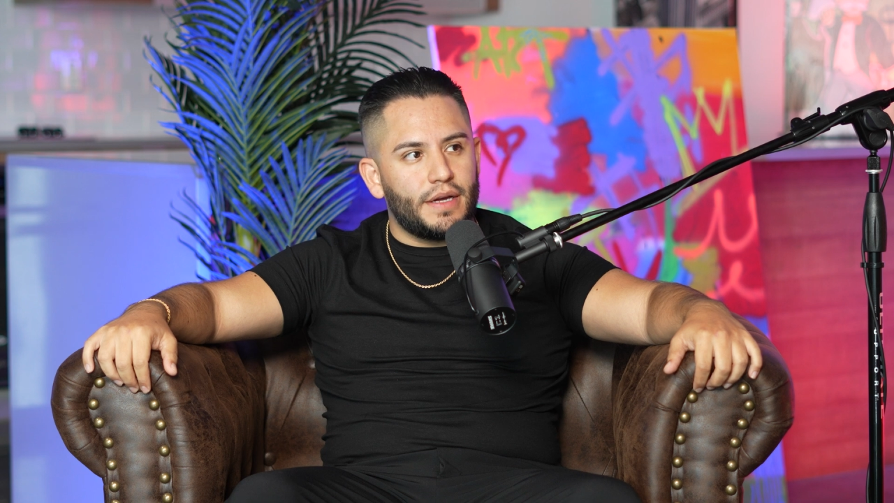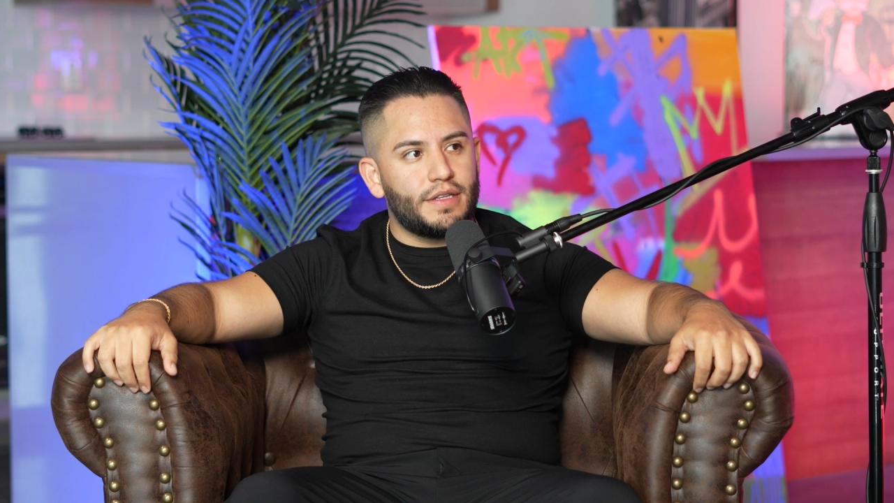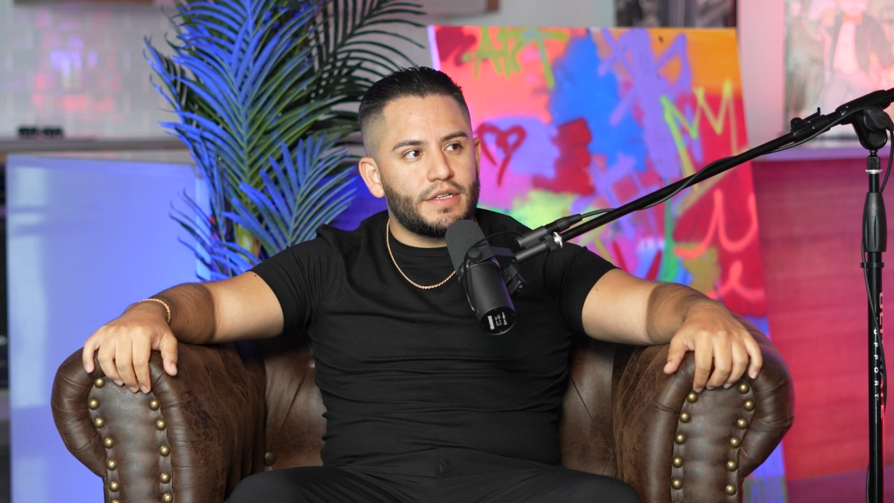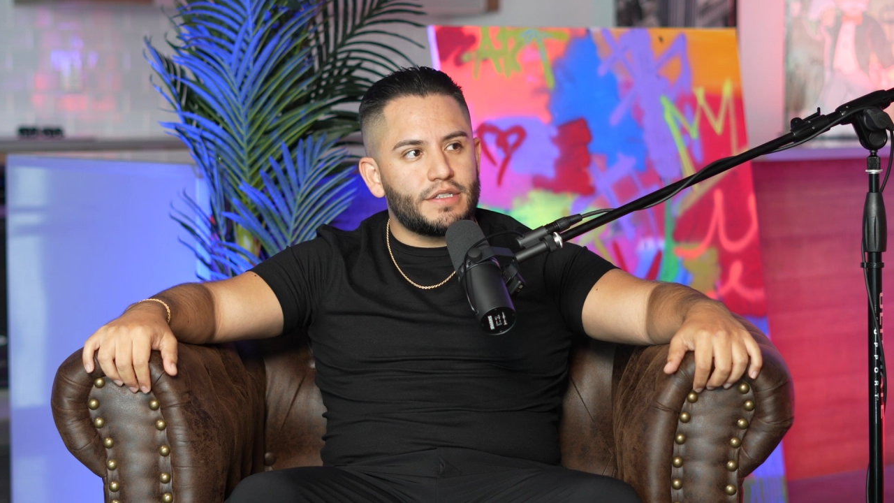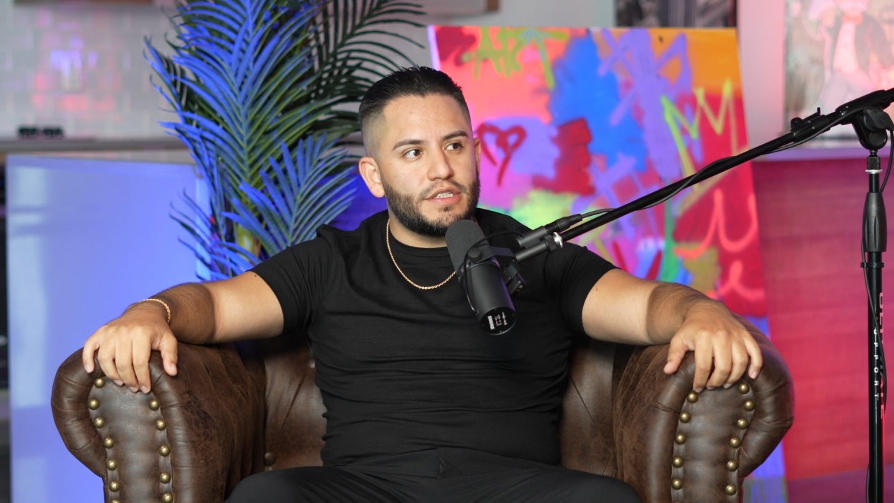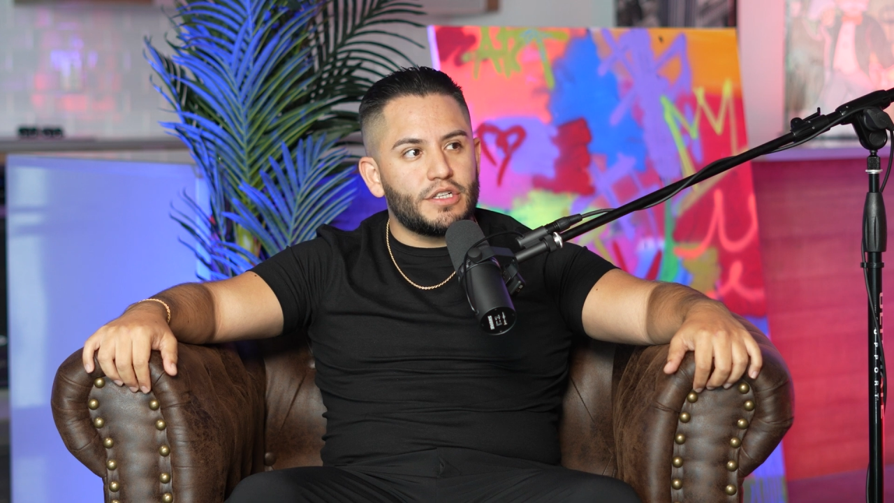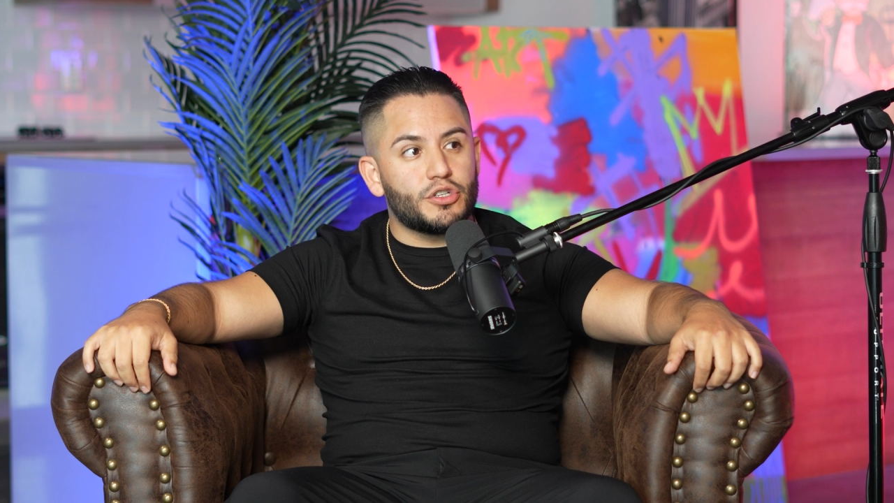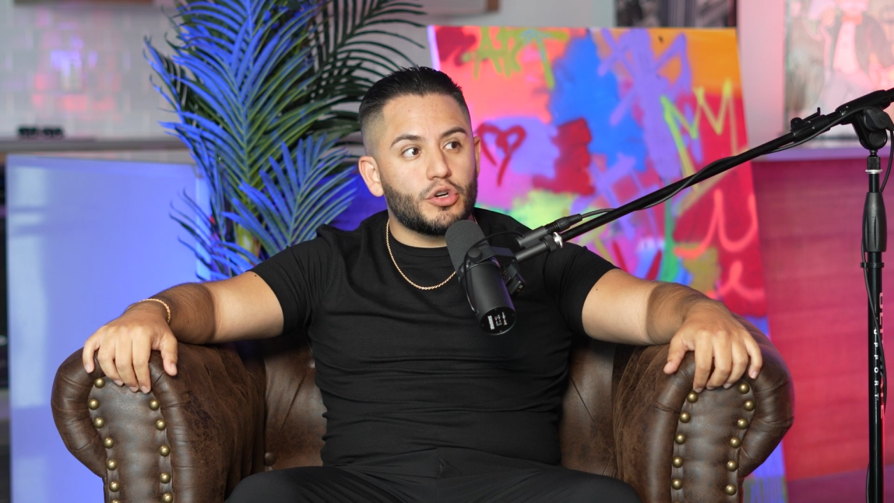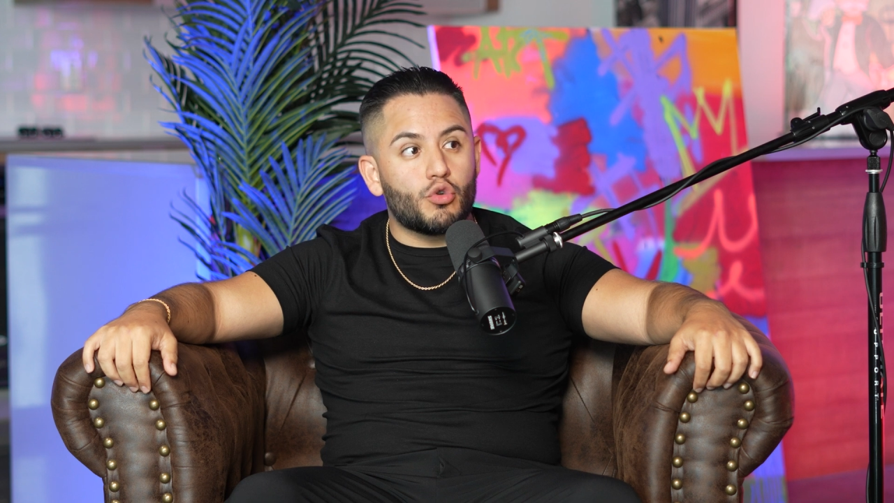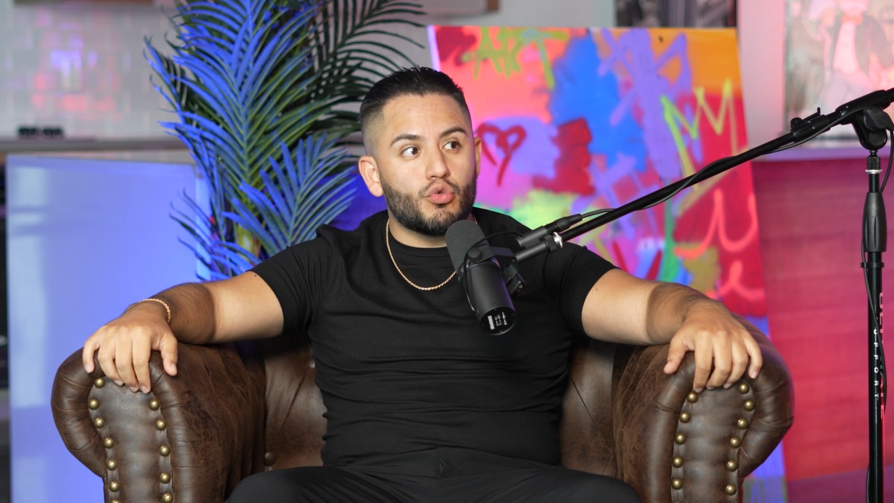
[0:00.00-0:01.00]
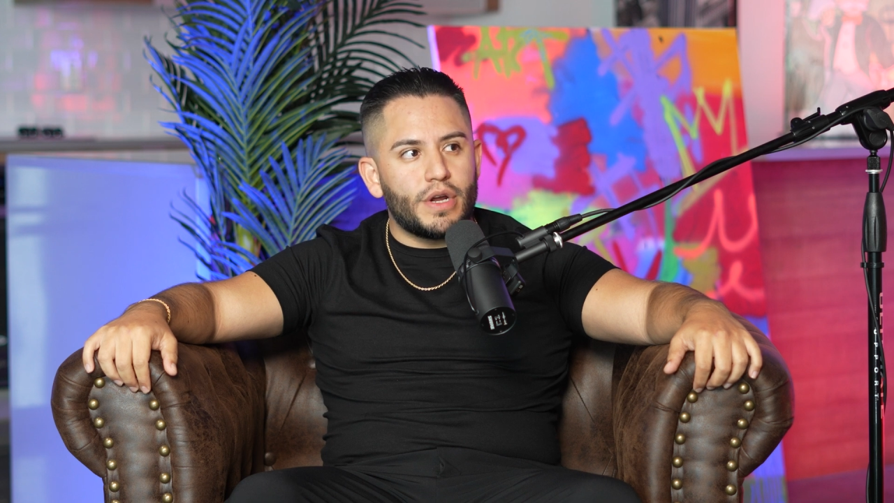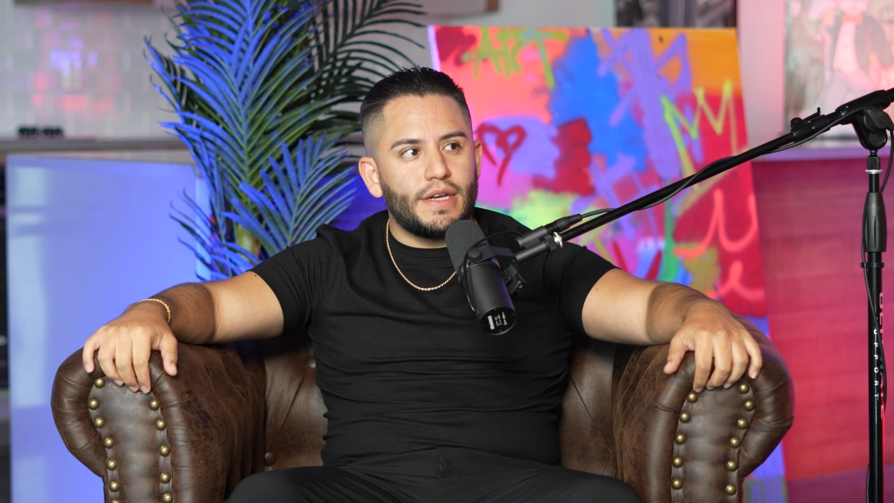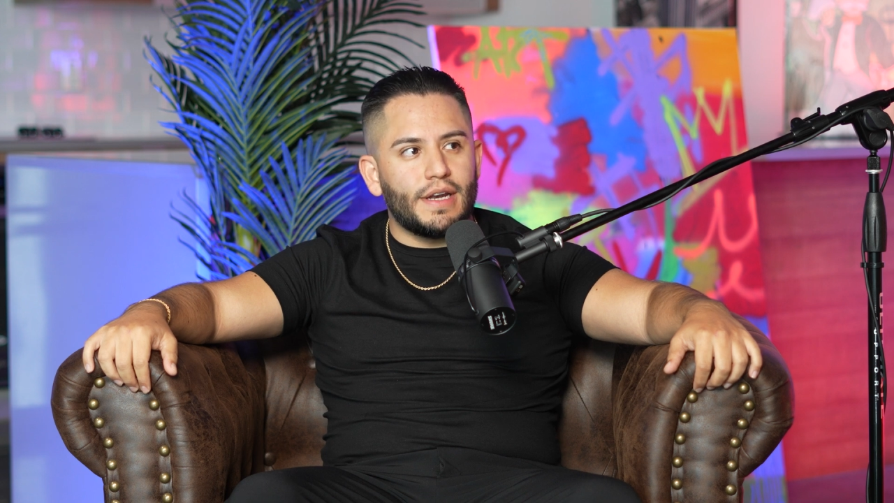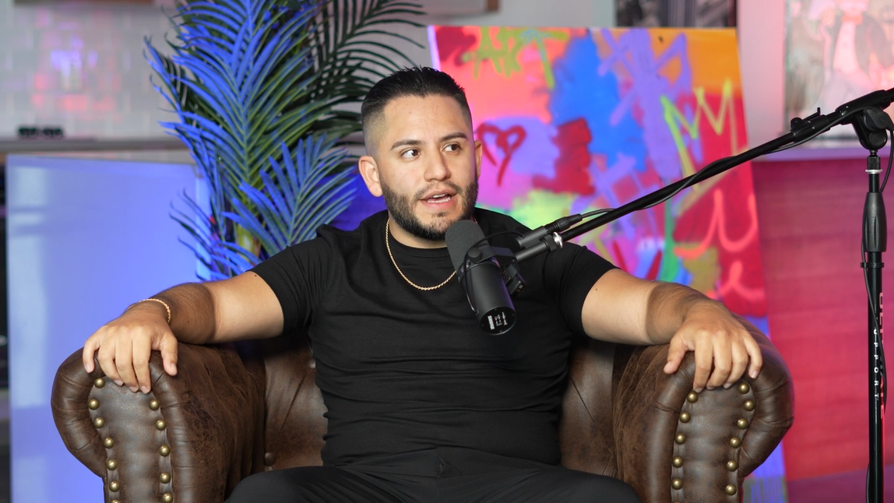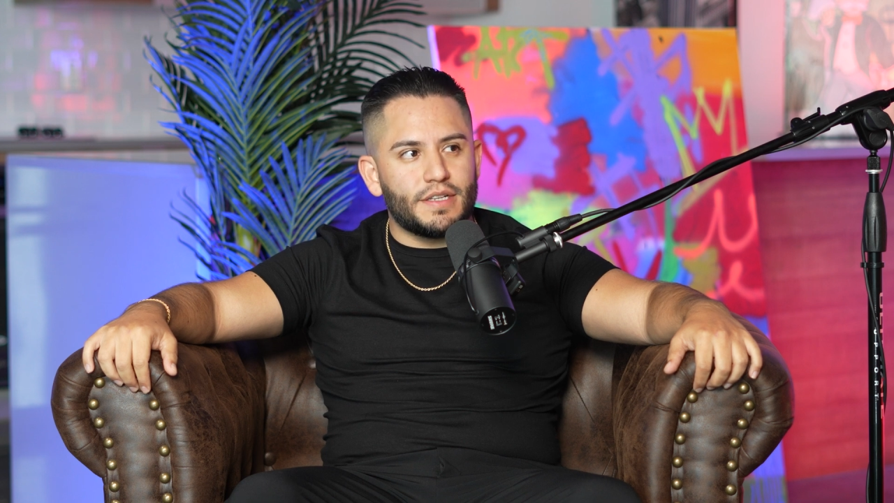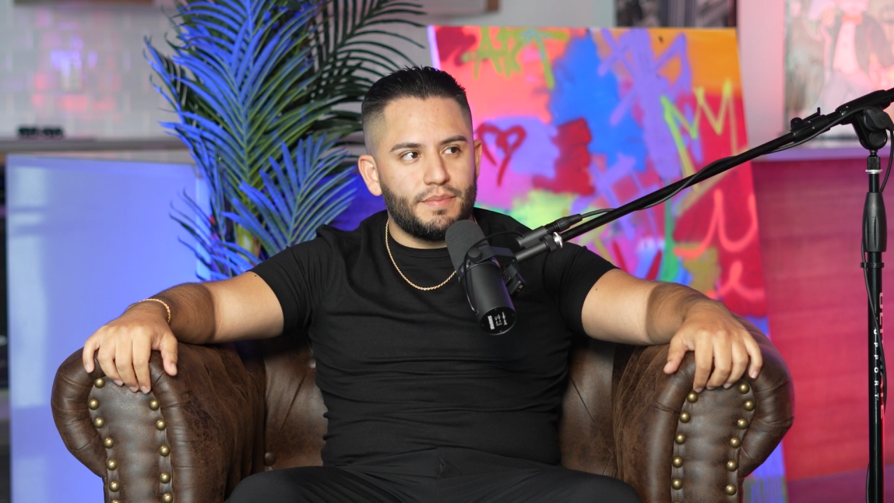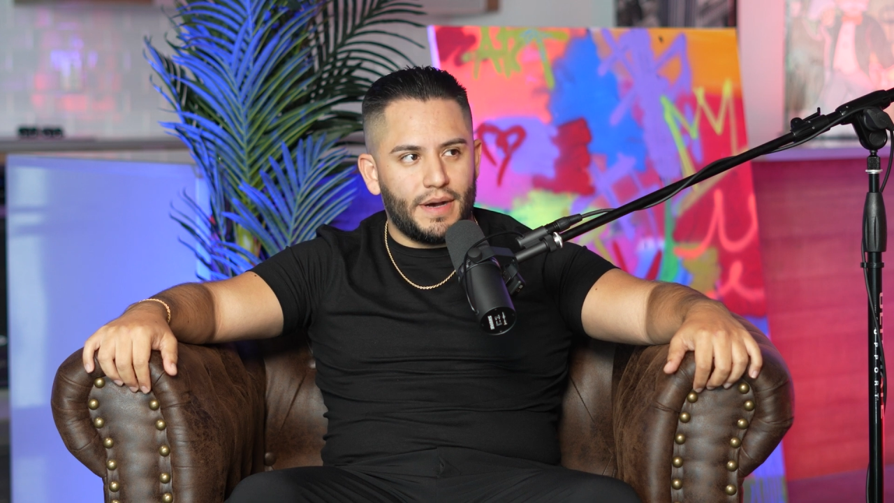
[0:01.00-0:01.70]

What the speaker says: There's a great lesson